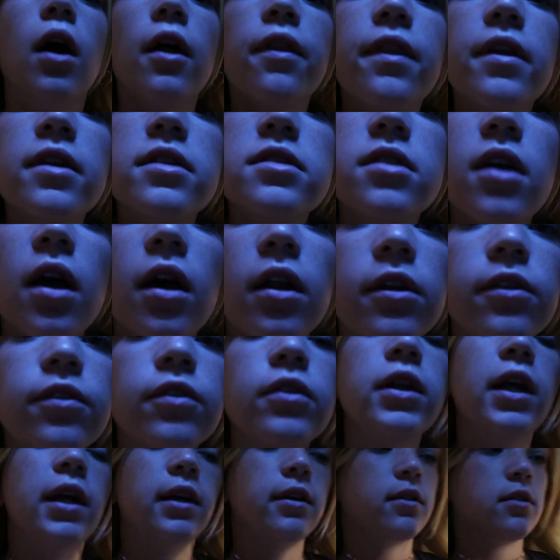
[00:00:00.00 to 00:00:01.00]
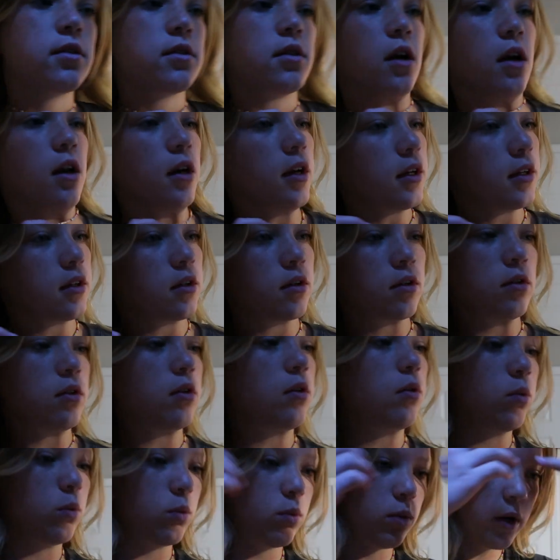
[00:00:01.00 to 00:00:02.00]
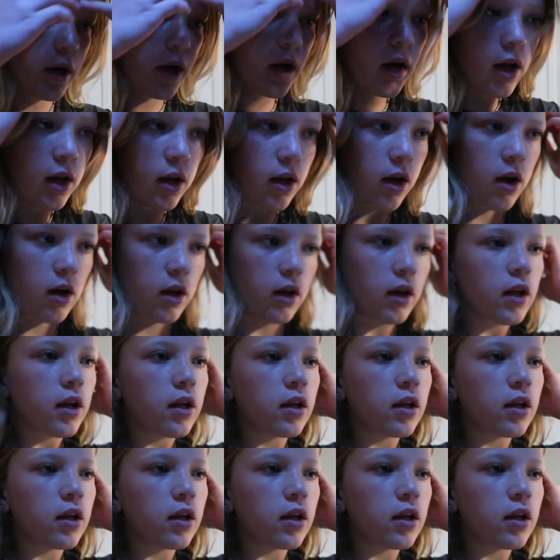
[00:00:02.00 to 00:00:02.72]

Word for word: Got this colorful necklace on. I don't know where I got